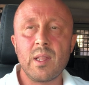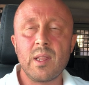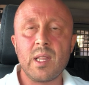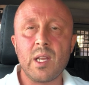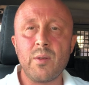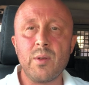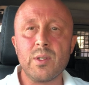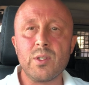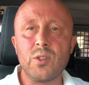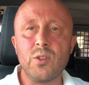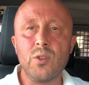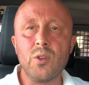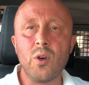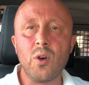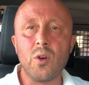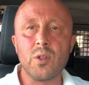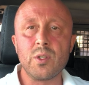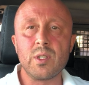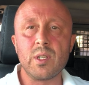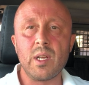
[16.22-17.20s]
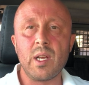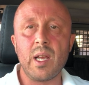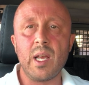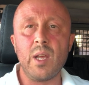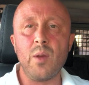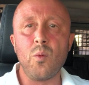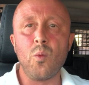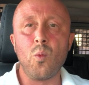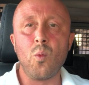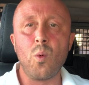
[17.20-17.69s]
There is not
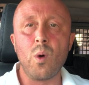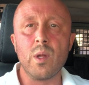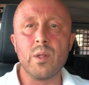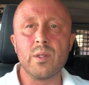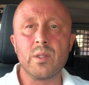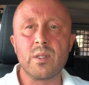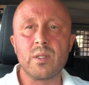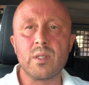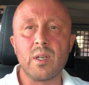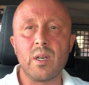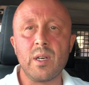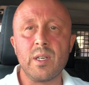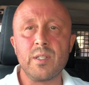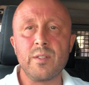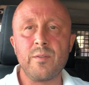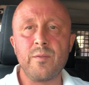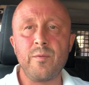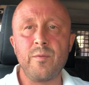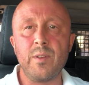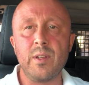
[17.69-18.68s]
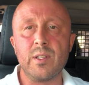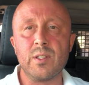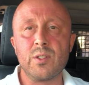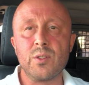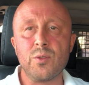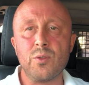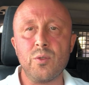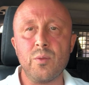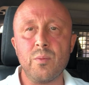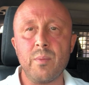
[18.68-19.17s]
a
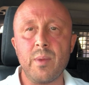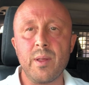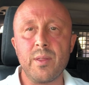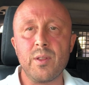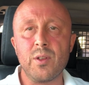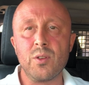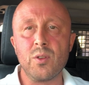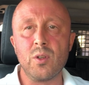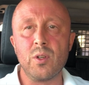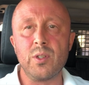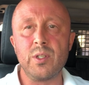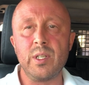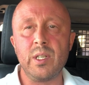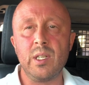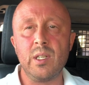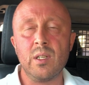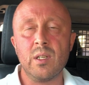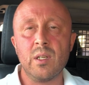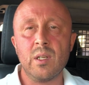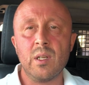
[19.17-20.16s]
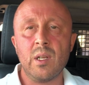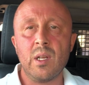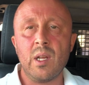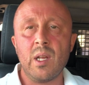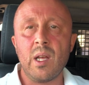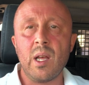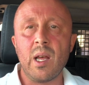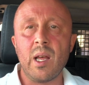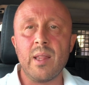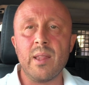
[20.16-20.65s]
one-size-fits-all methodology,
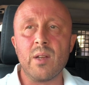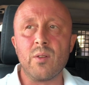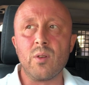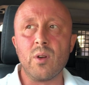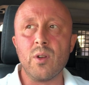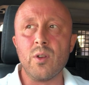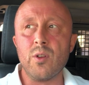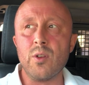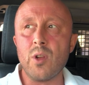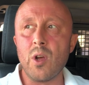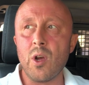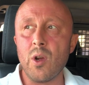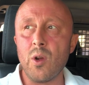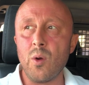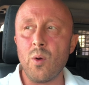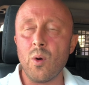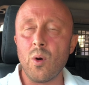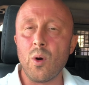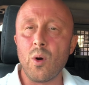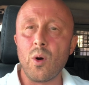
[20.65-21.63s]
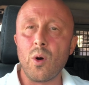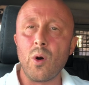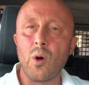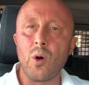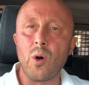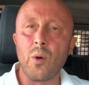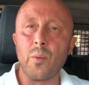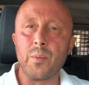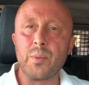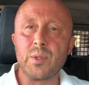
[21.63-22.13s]
and there are no
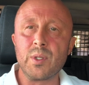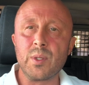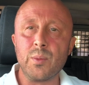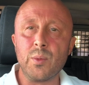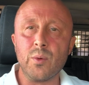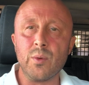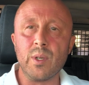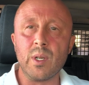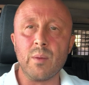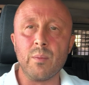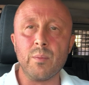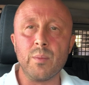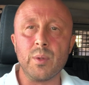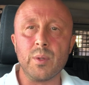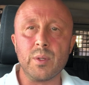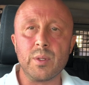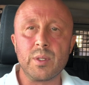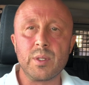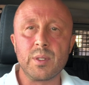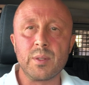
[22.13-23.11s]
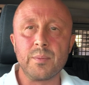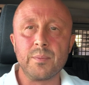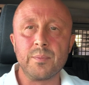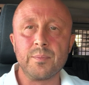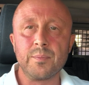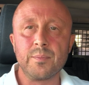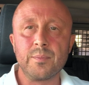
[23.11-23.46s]
optimal numbers.